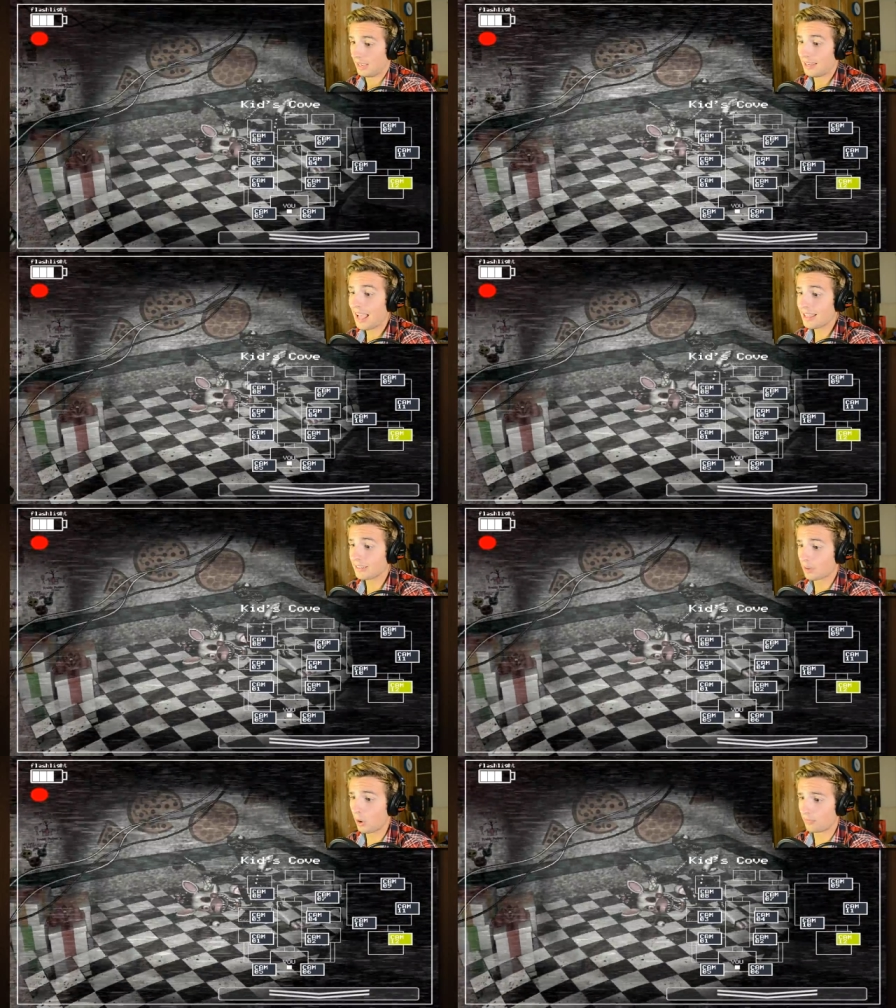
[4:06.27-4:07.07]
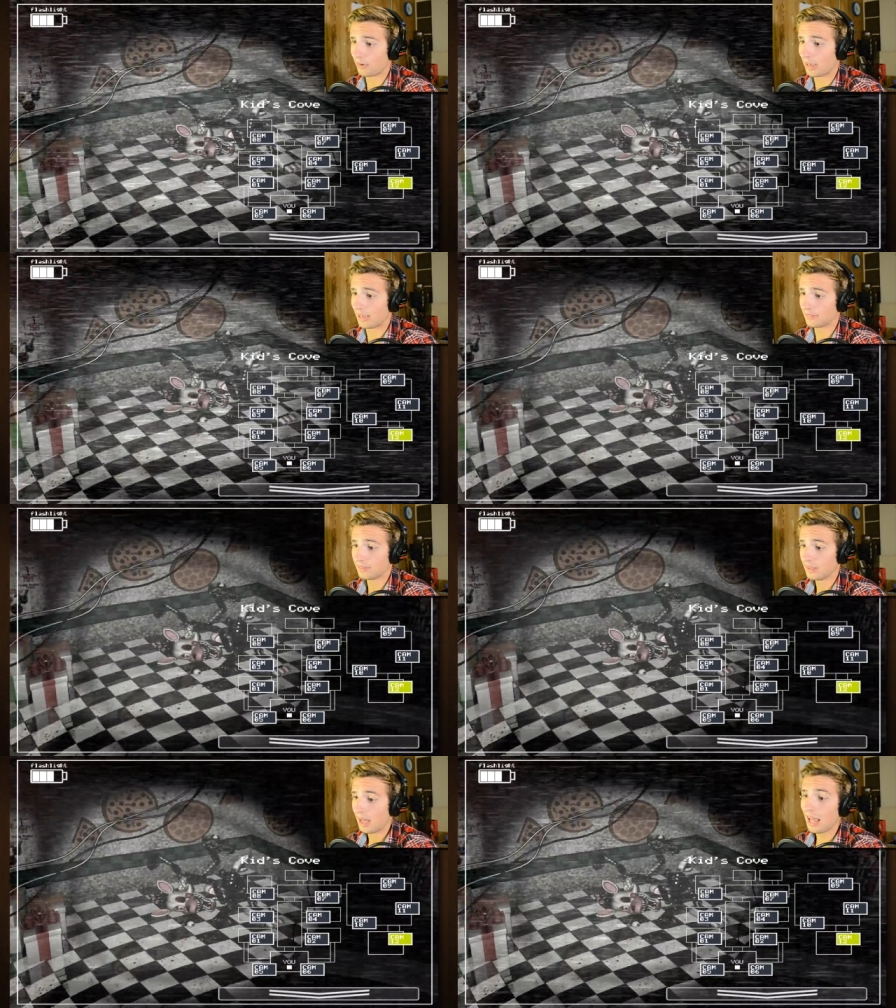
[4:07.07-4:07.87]
and that thing's horrifying.
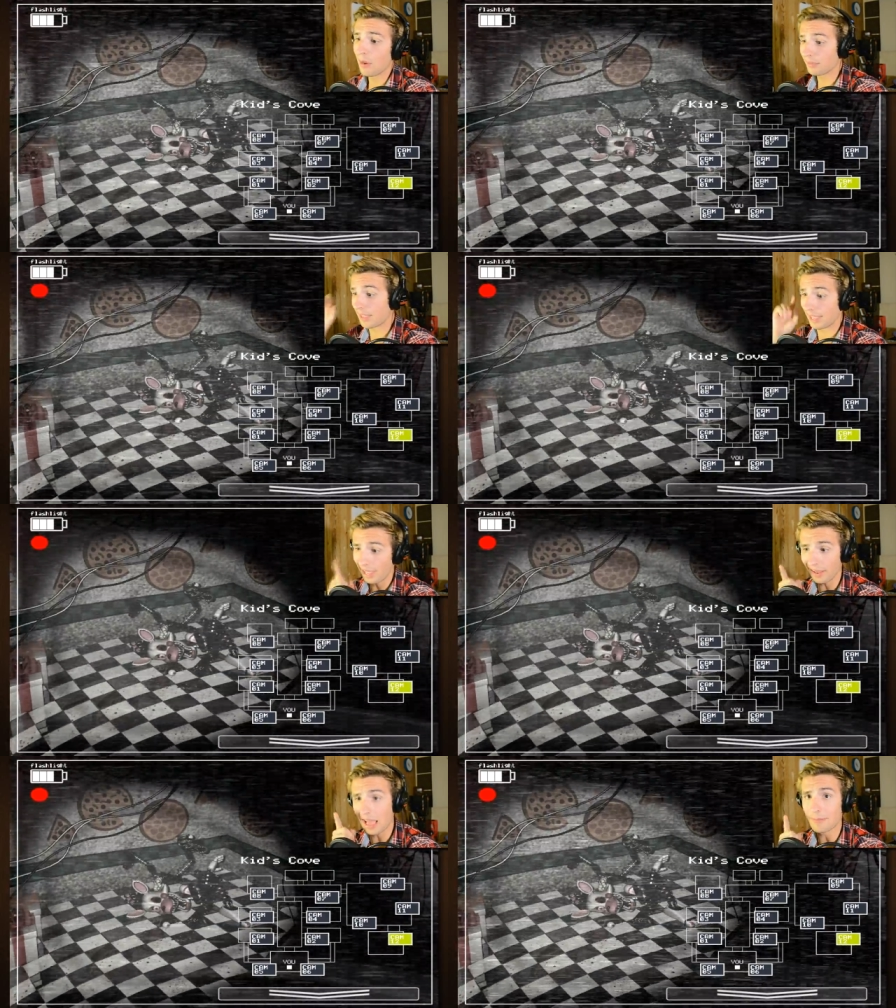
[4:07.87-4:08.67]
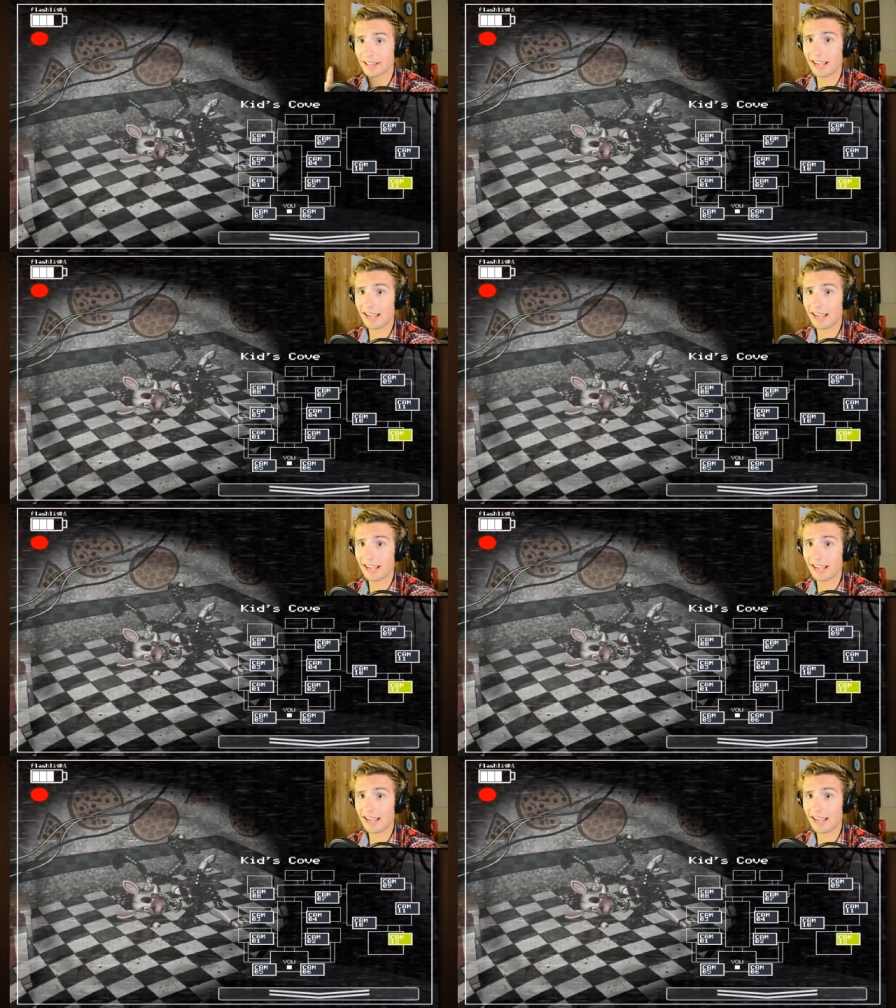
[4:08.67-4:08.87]
I don't know what the hell happened to